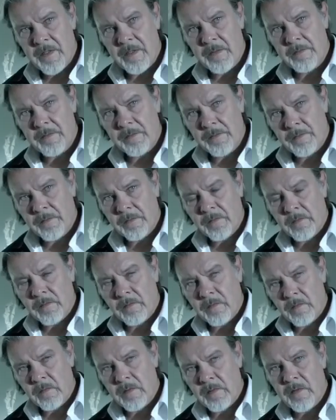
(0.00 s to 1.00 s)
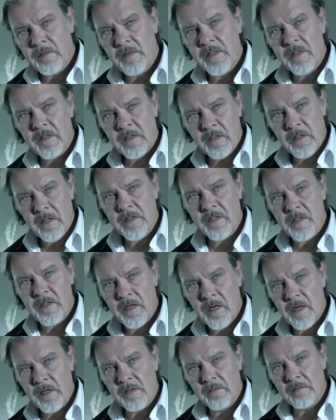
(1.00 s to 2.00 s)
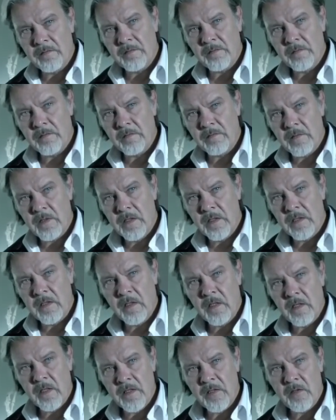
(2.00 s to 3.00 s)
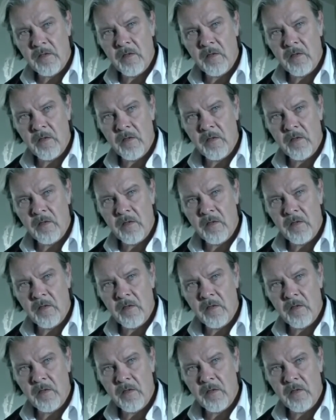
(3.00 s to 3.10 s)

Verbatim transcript: On it, the police officers suspect